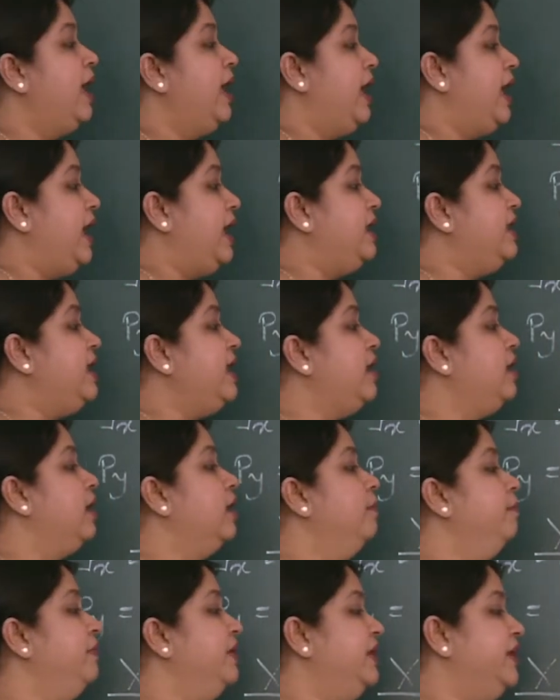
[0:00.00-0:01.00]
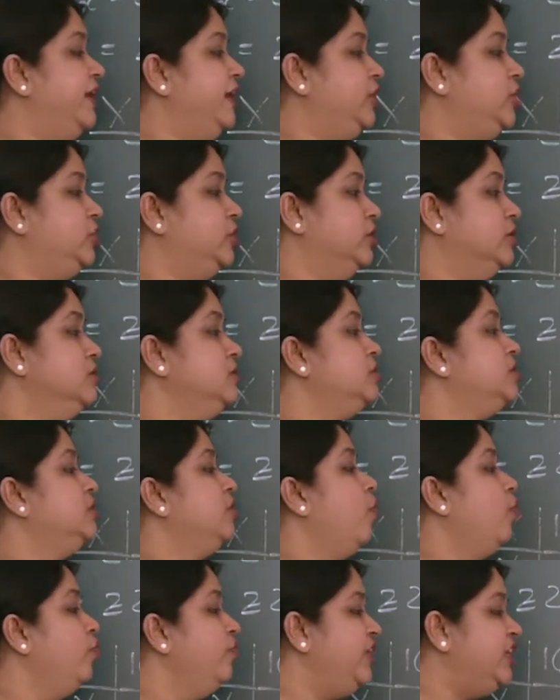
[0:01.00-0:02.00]
any combinations
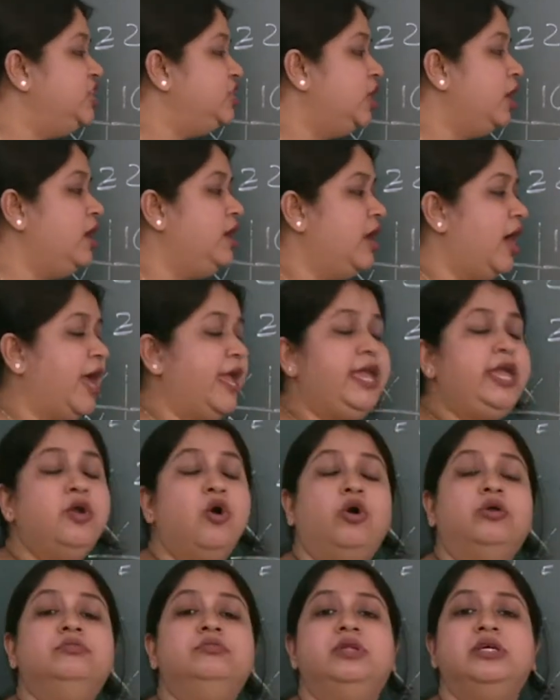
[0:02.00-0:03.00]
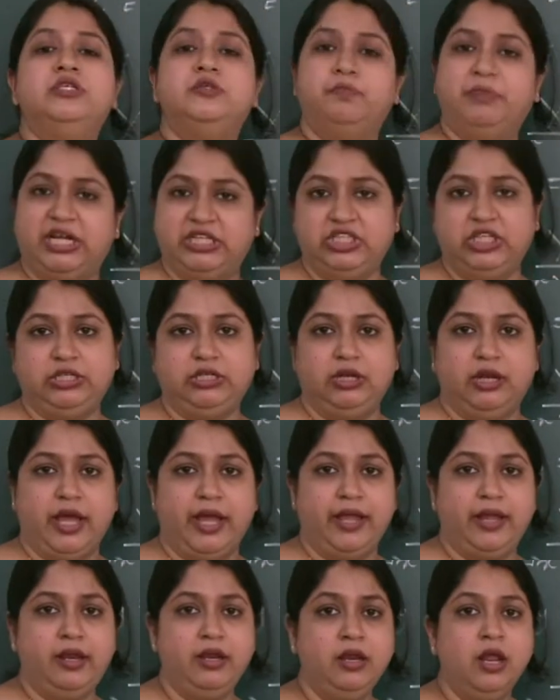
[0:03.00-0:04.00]
which are lying on this budget
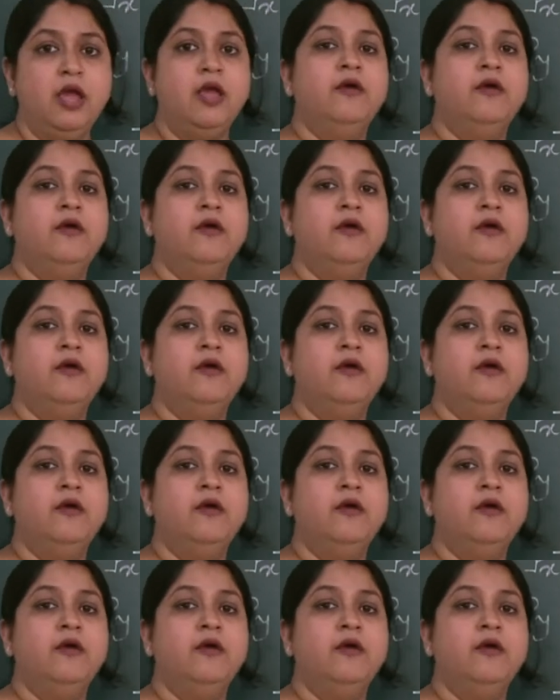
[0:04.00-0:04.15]
line